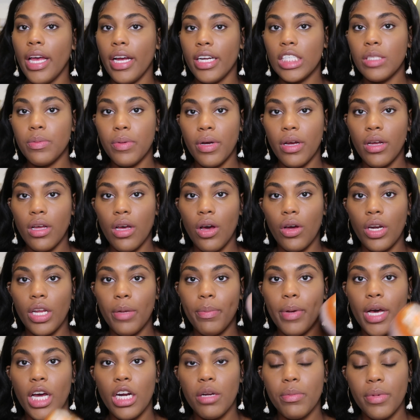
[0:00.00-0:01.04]
Airspun
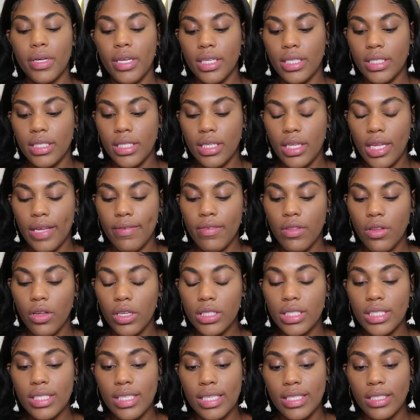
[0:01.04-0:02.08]
Cody powder, because even though
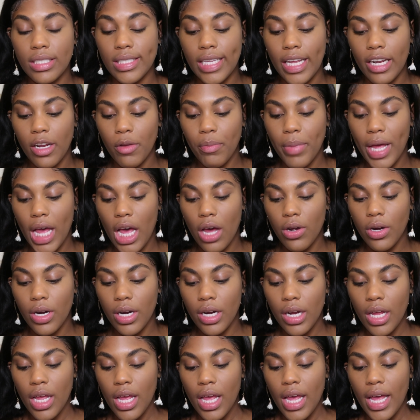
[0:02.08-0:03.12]
this is a setting
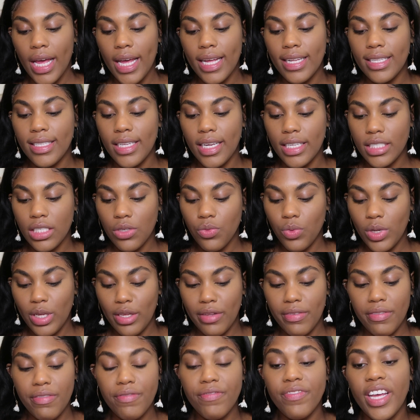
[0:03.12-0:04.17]
powder, it doesn't
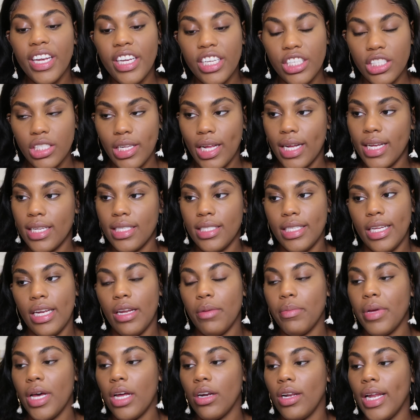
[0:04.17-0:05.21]
really finish like a
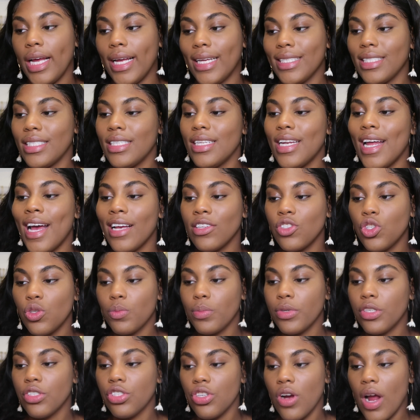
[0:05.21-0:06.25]
setting powder. Like, it's not
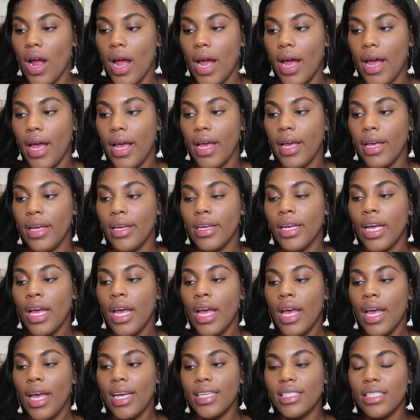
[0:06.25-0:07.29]
super drying,
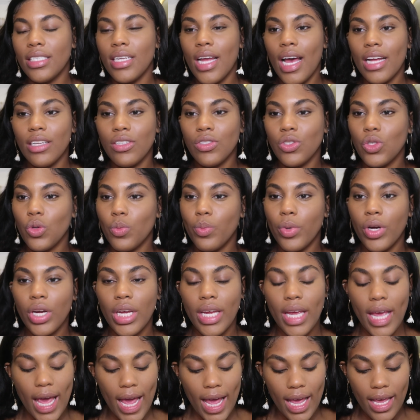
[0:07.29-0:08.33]
it's not super
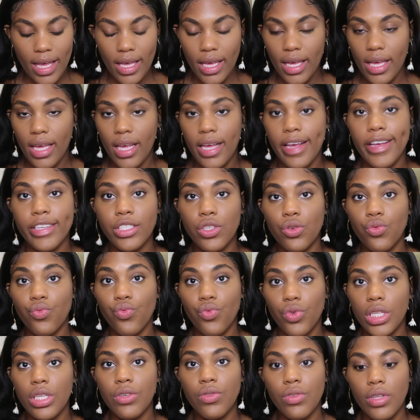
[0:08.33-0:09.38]
cakey. It's a
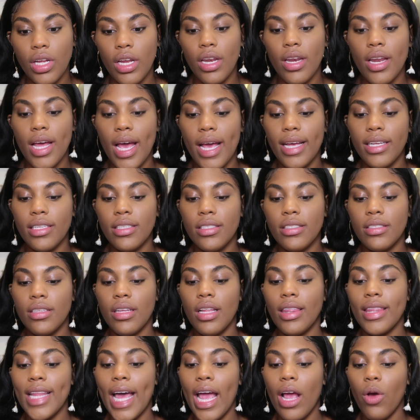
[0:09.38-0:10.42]
really, really nice
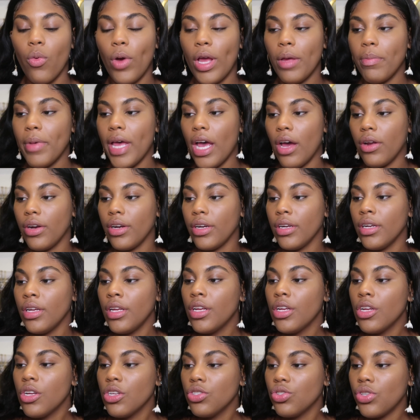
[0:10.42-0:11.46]
lightweight powder.
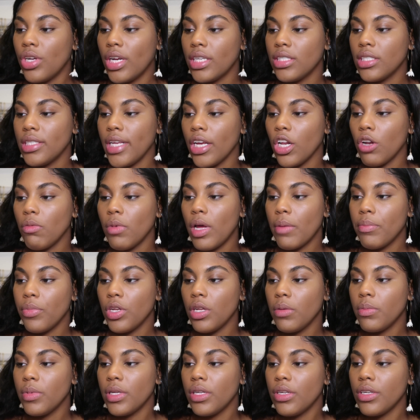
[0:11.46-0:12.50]
So I just take on my
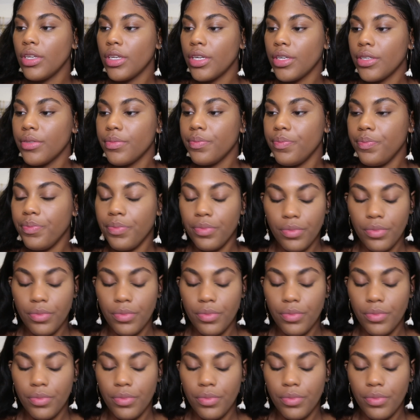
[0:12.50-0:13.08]
beauty blender